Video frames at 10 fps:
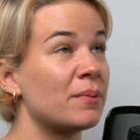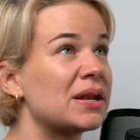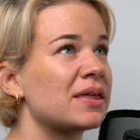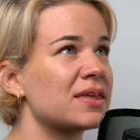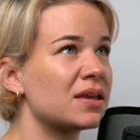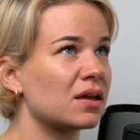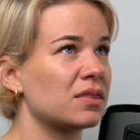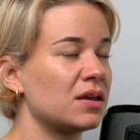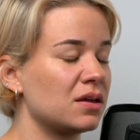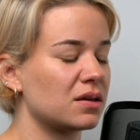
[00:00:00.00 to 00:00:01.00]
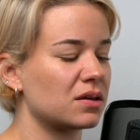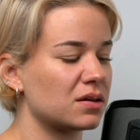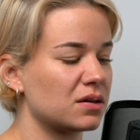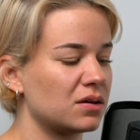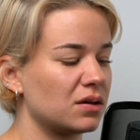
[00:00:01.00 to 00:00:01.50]
I mean, I think
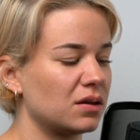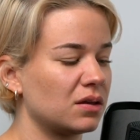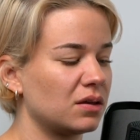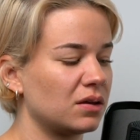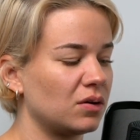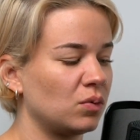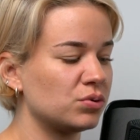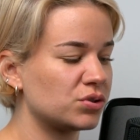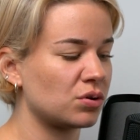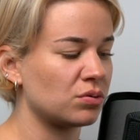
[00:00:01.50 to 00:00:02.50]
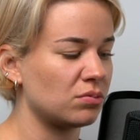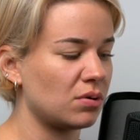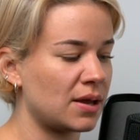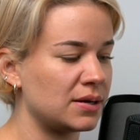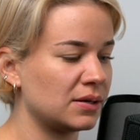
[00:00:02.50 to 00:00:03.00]
also
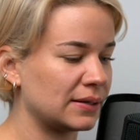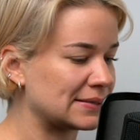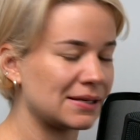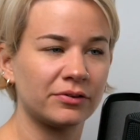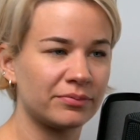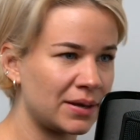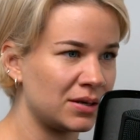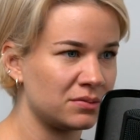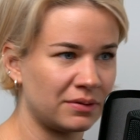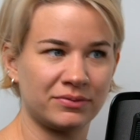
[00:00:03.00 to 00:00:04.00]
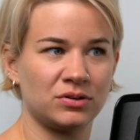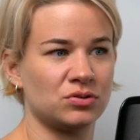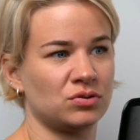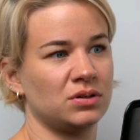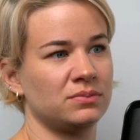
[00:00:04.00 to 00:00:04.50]
any like self-made revenue
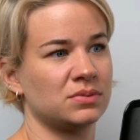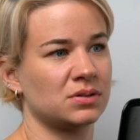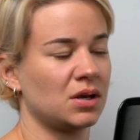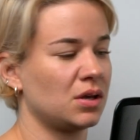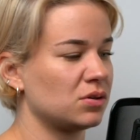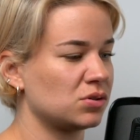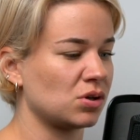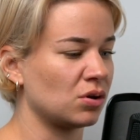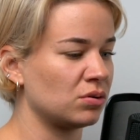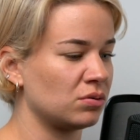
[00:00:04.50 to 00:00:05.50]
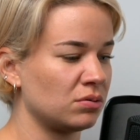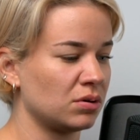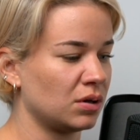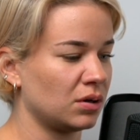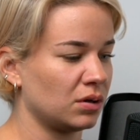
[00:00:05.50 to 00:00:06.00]
streams. So
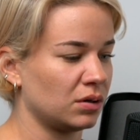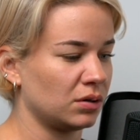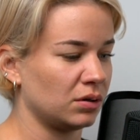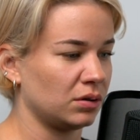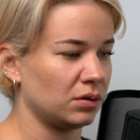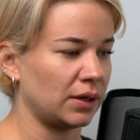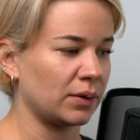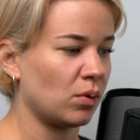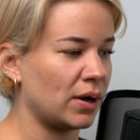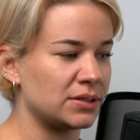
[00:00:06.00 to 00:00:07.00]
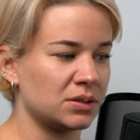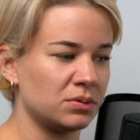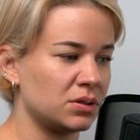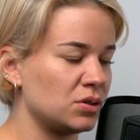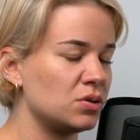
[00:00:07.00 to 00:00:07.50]
like what I did
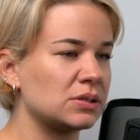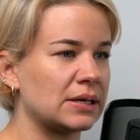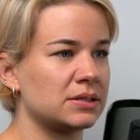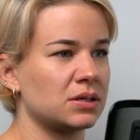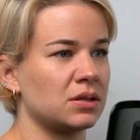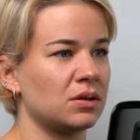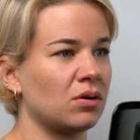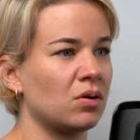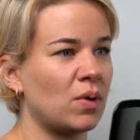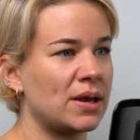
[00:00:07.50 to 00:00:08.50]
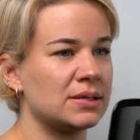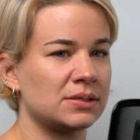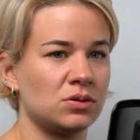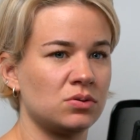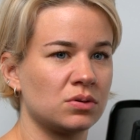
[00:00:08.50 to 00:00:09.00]
with the newsletter, there are
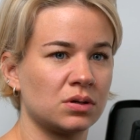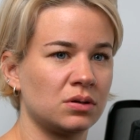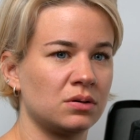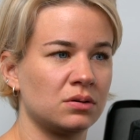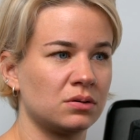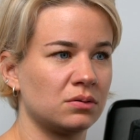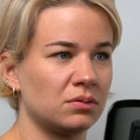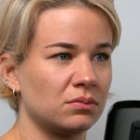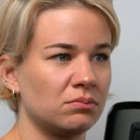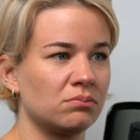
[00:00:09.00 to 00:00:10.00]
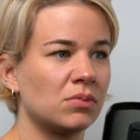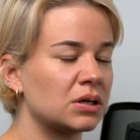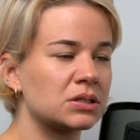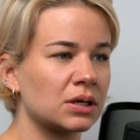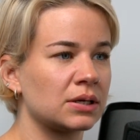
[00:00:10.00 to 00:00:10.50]
ways that you can
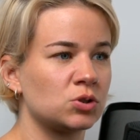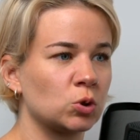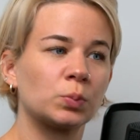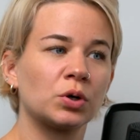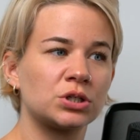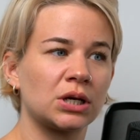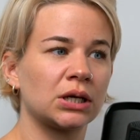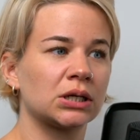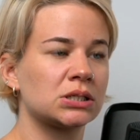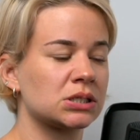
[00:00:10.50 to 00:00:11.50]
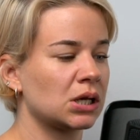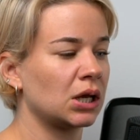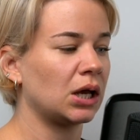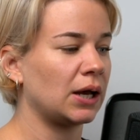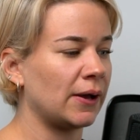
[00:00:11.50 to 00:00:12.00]
monetize your projects.
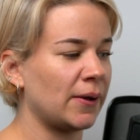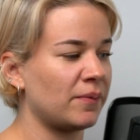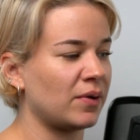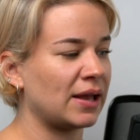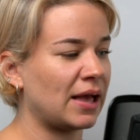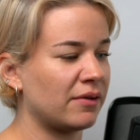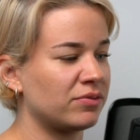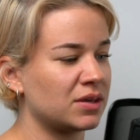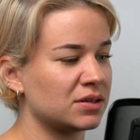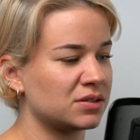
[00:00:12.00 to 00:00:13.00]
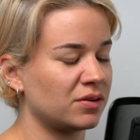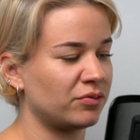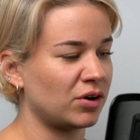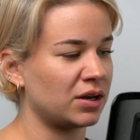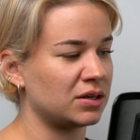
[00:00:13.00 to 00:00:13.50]
I have this
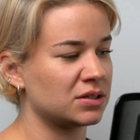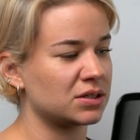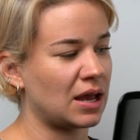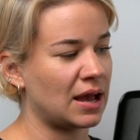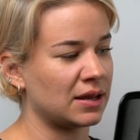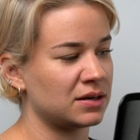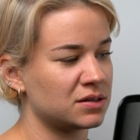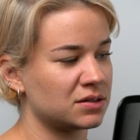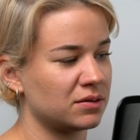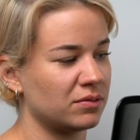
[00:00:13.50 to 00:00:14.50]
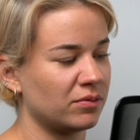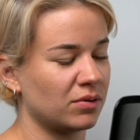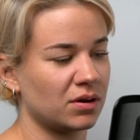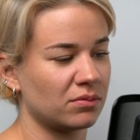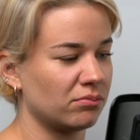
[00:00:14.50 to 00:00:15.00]
friend and
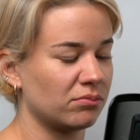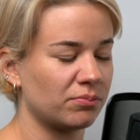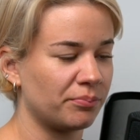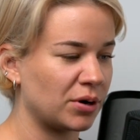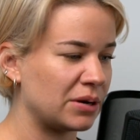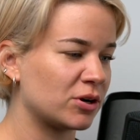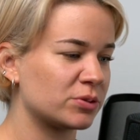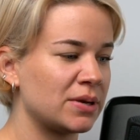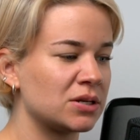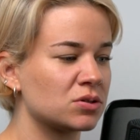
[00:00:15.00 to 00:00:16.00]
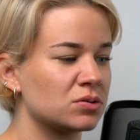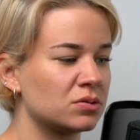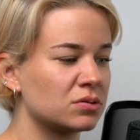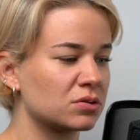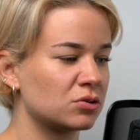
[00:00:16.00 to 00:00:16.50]
pretty much
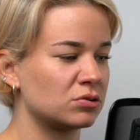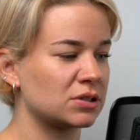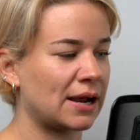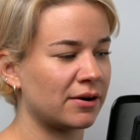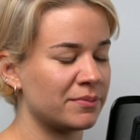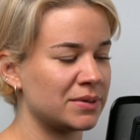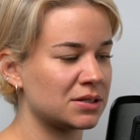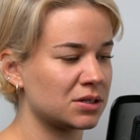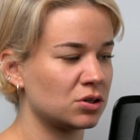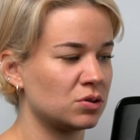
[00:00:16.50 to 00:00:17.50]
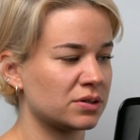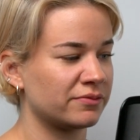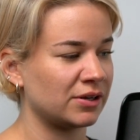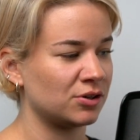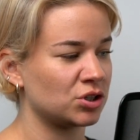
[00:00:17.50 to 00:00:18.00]
mentor called Harriet Minter, who's
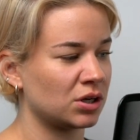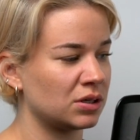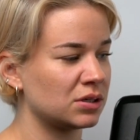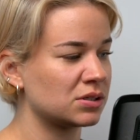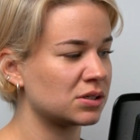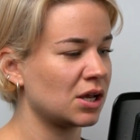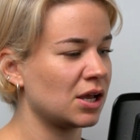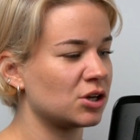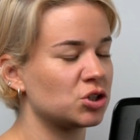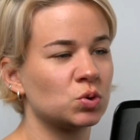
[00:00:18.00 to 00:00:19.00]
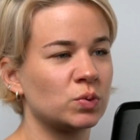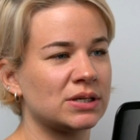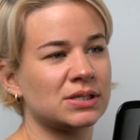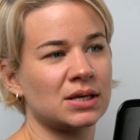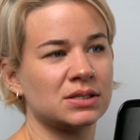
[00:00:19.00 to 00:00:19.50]
a fellow journalist. She
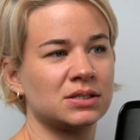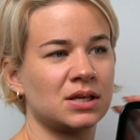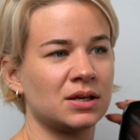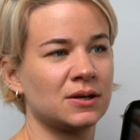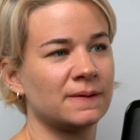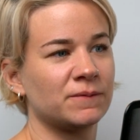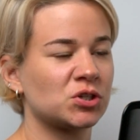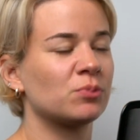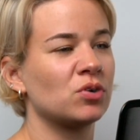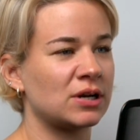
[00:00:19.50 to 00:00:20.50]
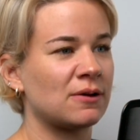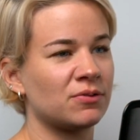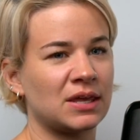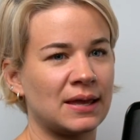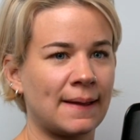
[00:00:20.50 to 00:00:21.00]
always says that someone
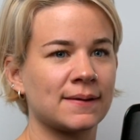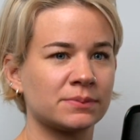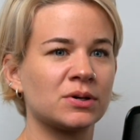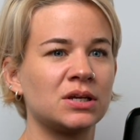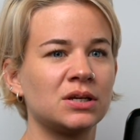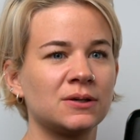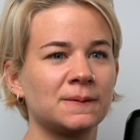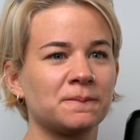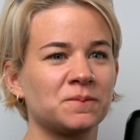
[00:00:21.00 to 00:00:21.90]
out there has money.